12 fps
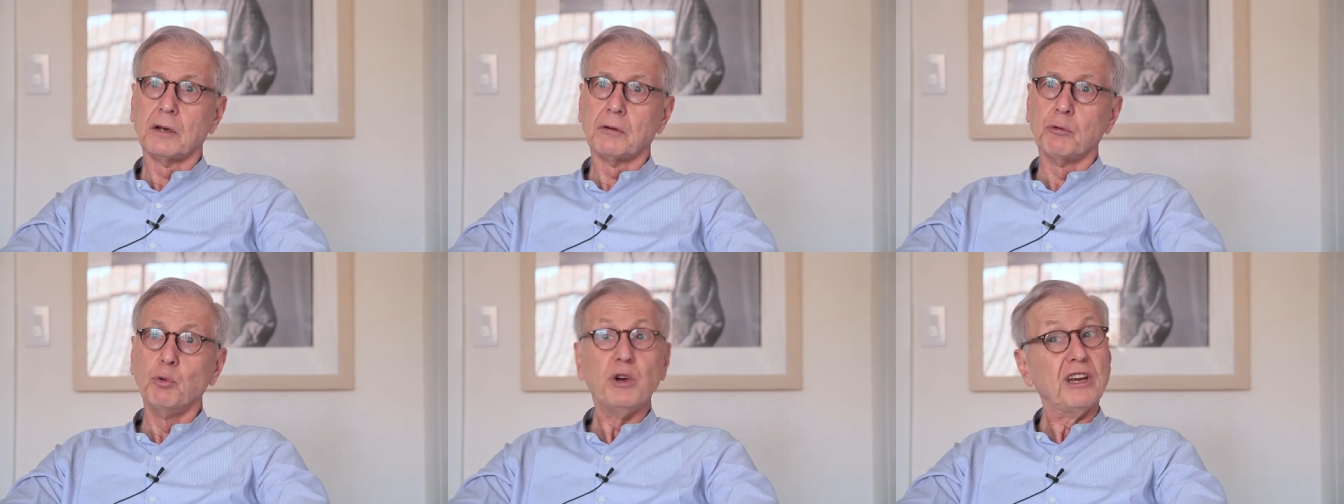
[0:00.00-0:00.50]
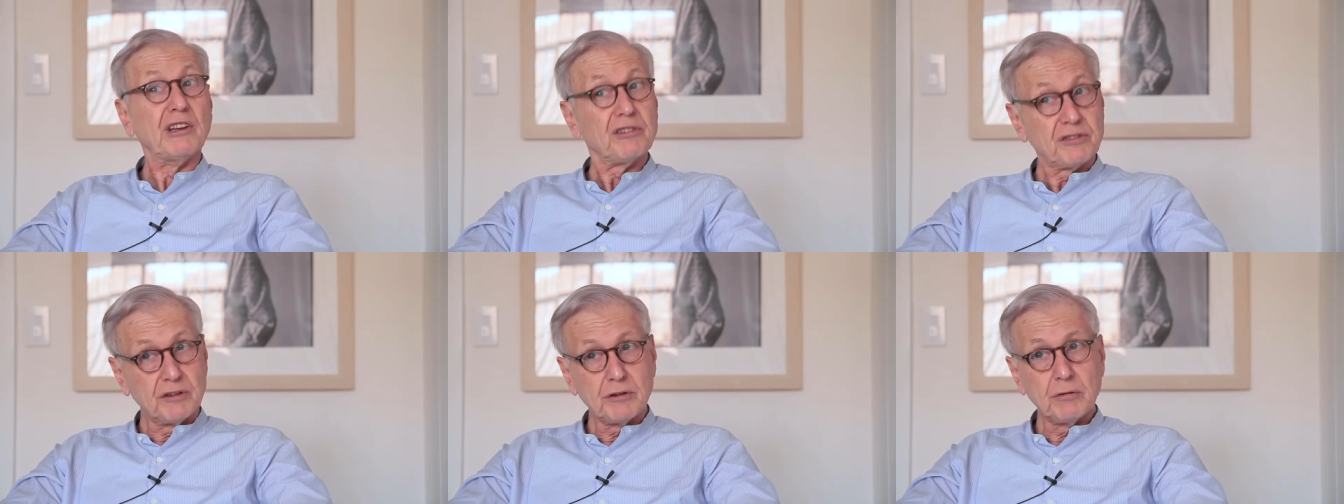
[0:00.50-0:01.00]

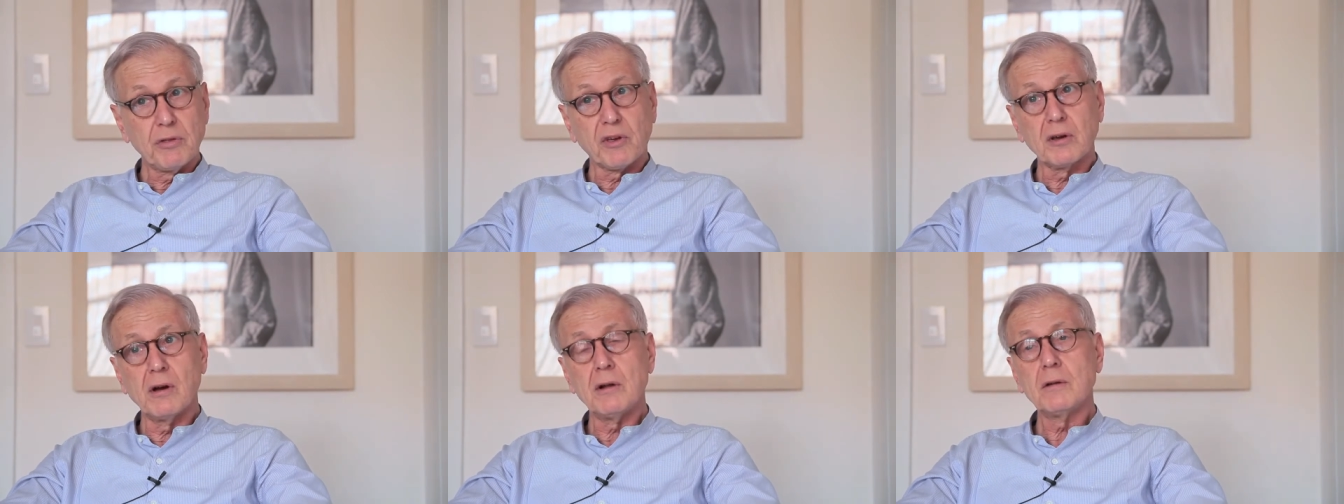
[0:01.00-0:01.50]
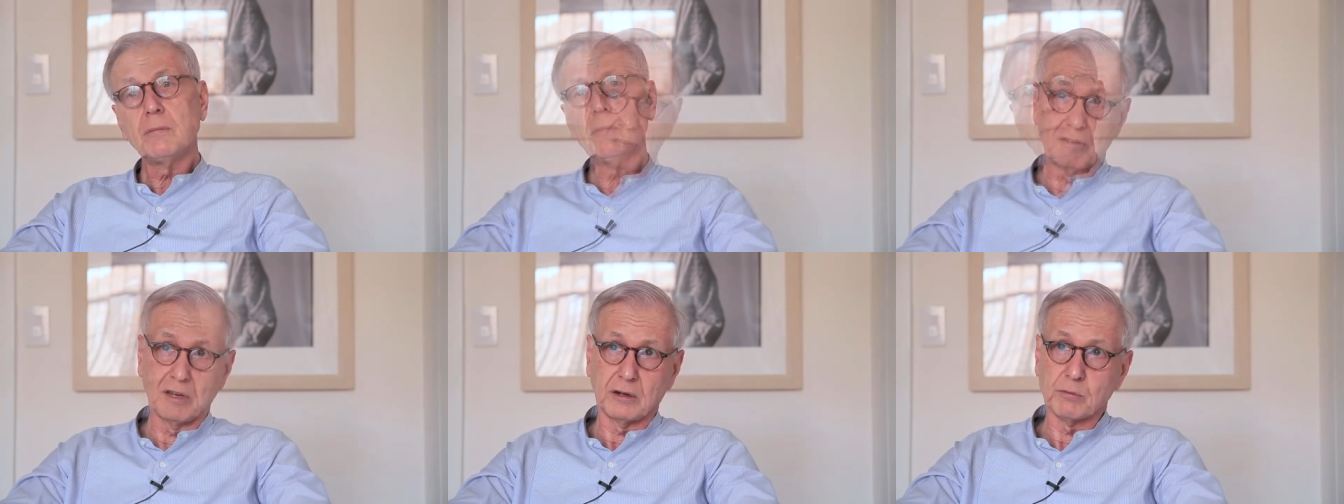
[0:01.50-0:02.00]
reinstitute the column,
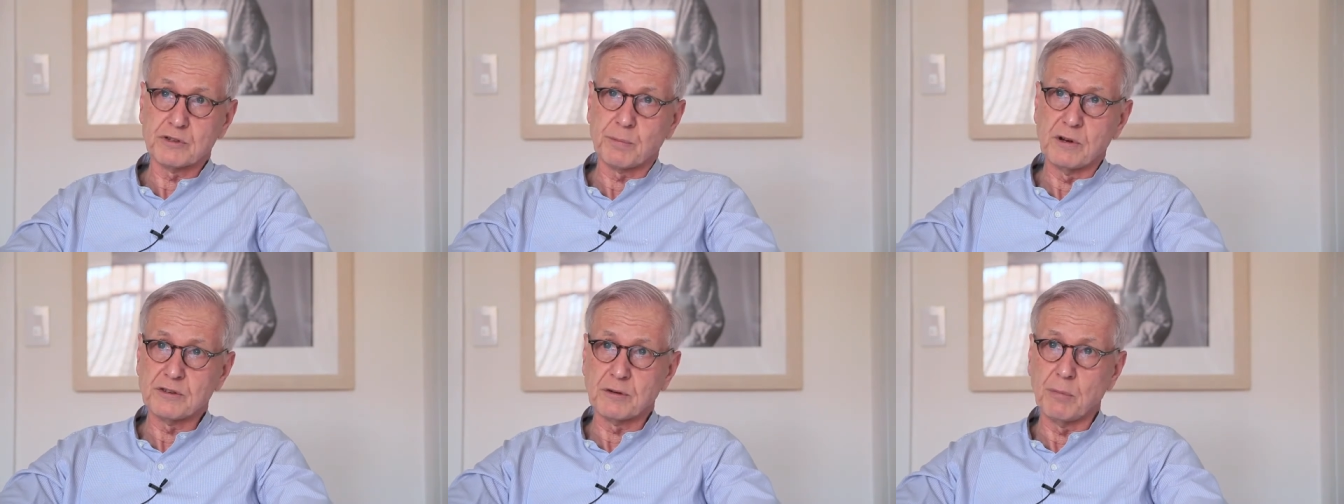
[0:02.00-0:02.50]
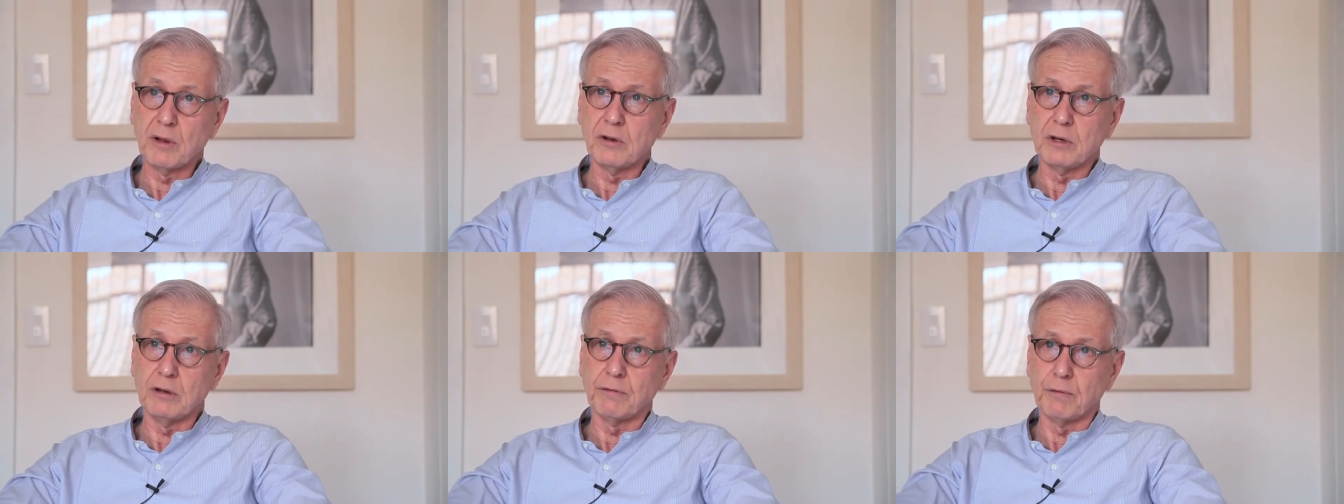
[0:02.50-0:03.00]
take
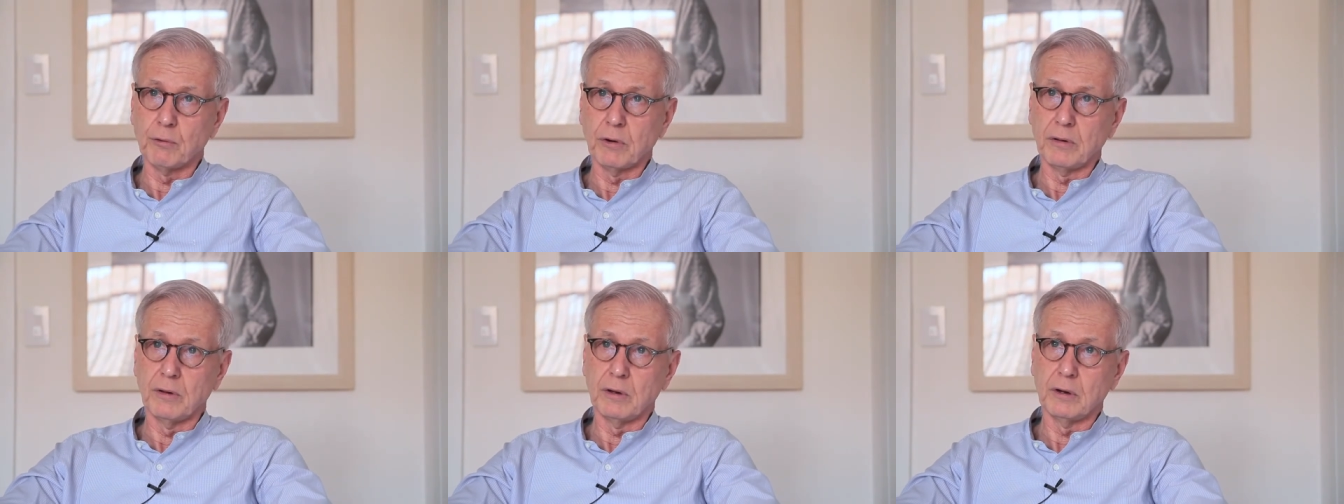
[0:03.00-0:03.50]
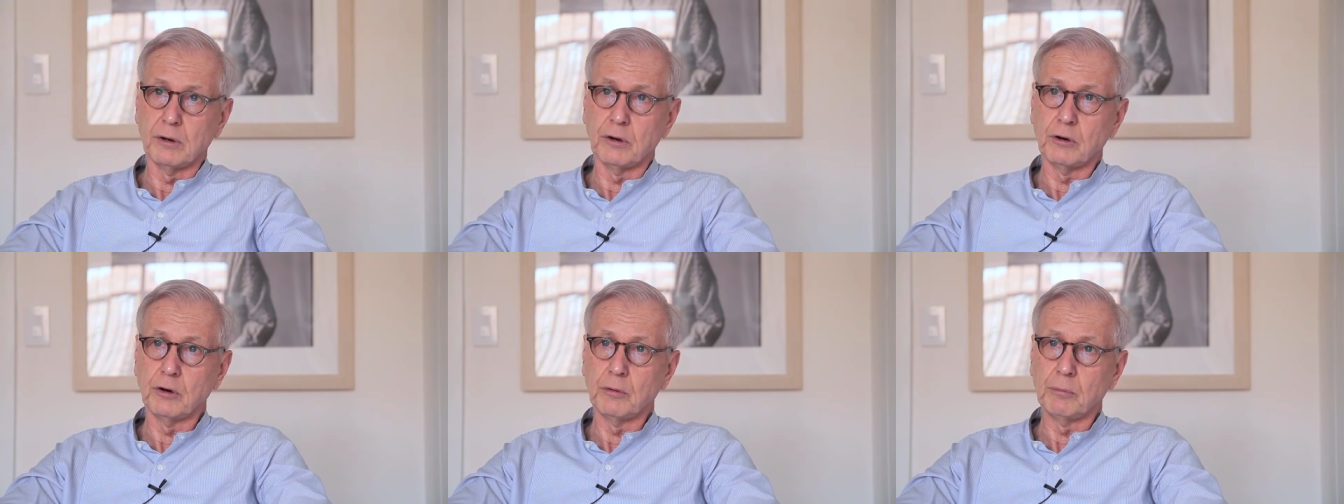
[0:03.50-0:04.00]
responsibility for
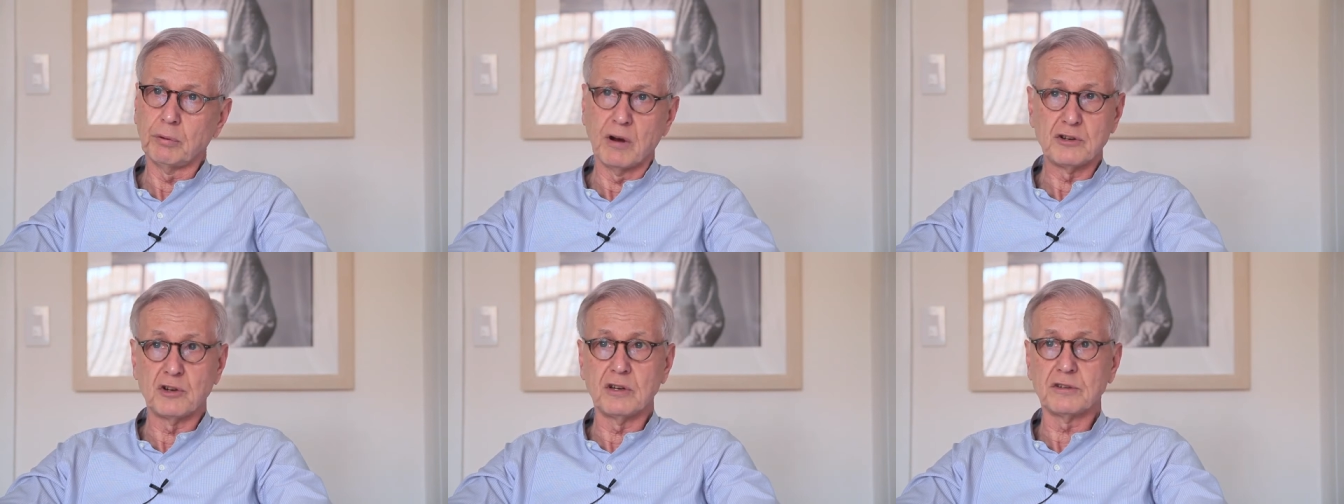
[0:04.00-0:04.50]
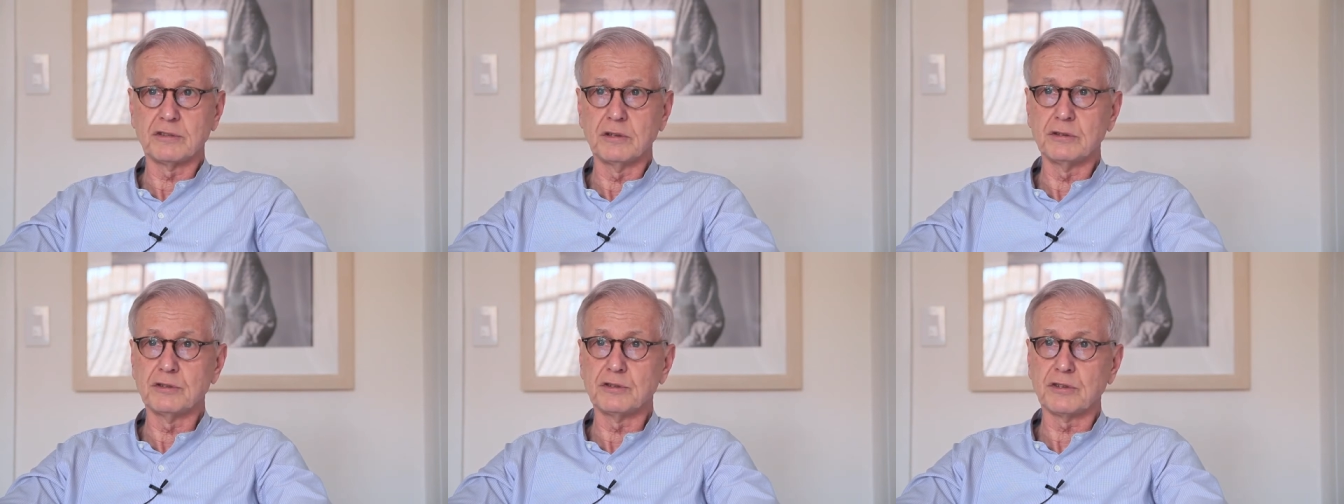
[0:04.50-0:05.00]
their
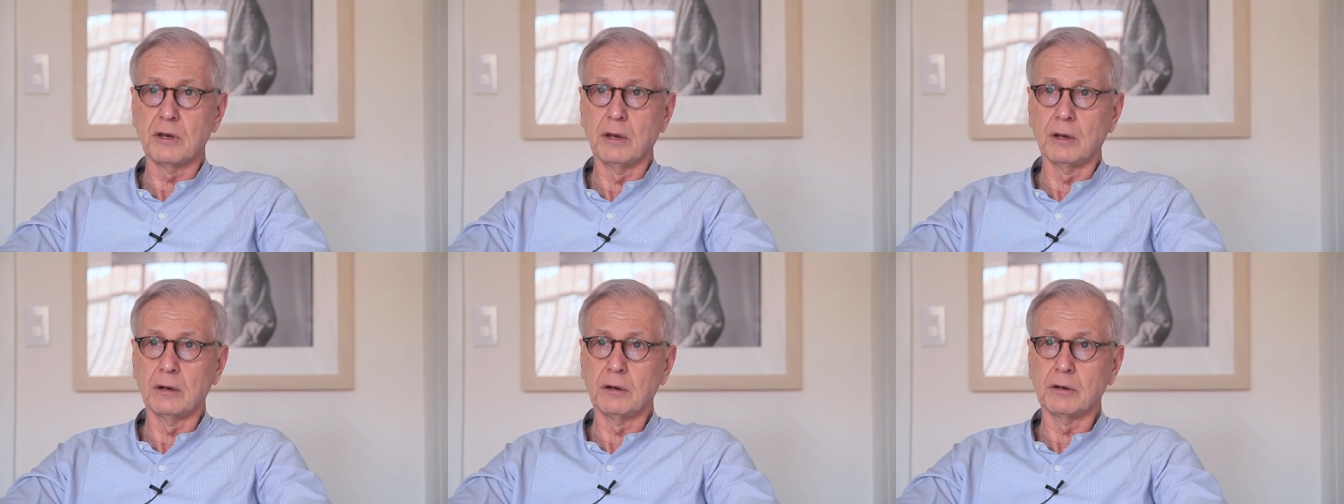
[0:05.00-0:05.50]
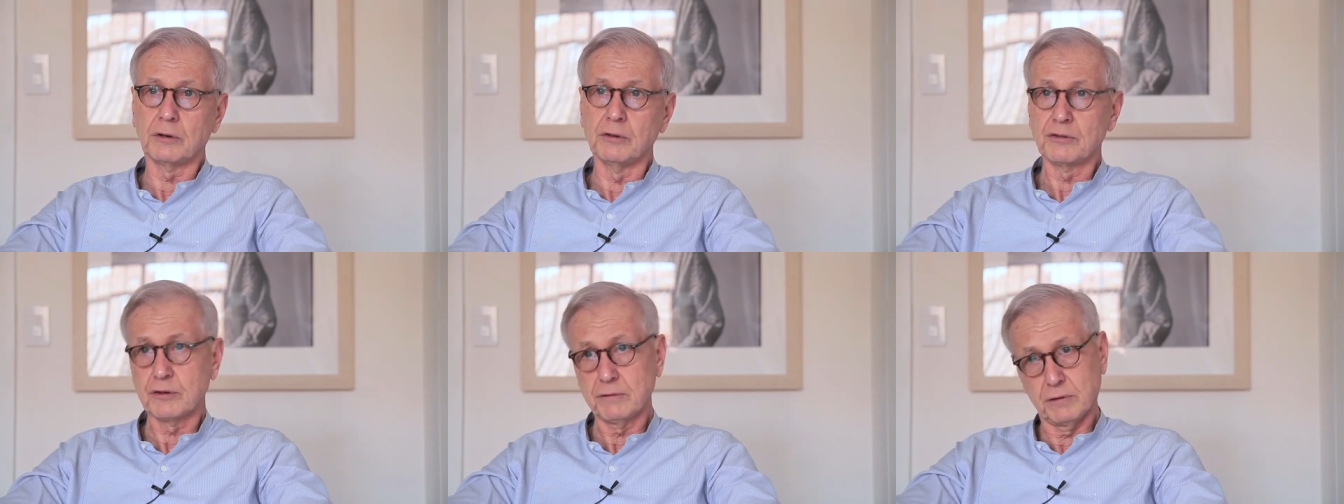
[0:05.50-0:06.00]
prejudices and
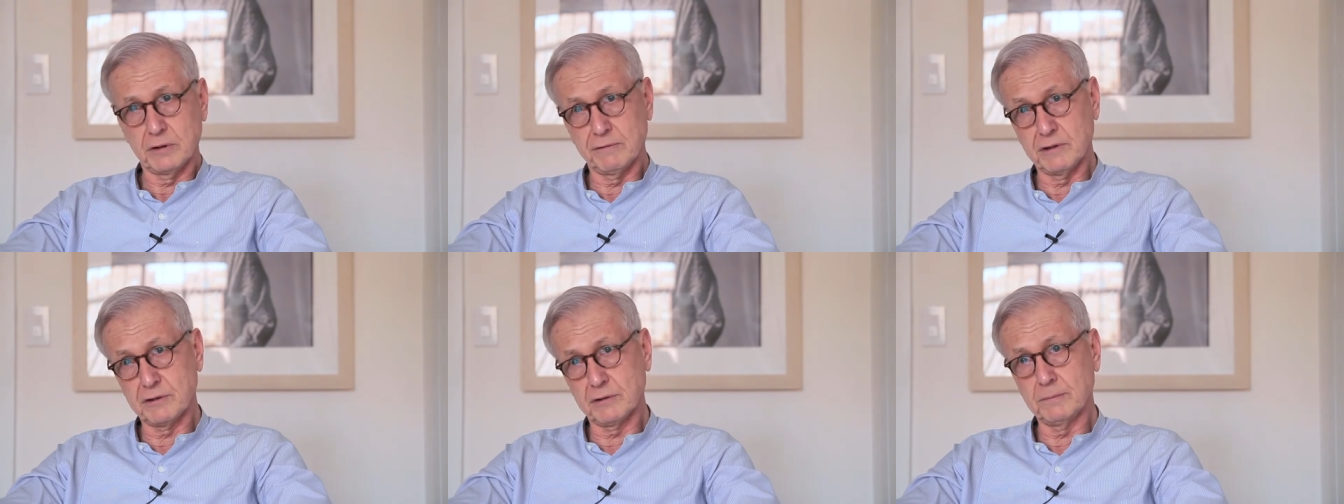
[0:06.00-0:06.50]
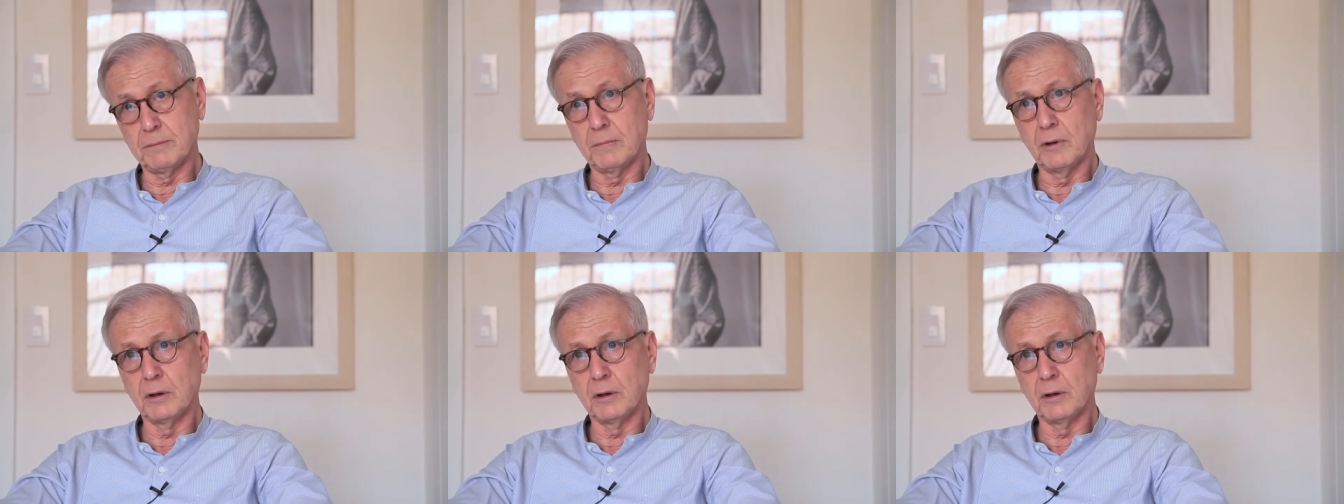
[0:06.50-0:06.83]
conservatism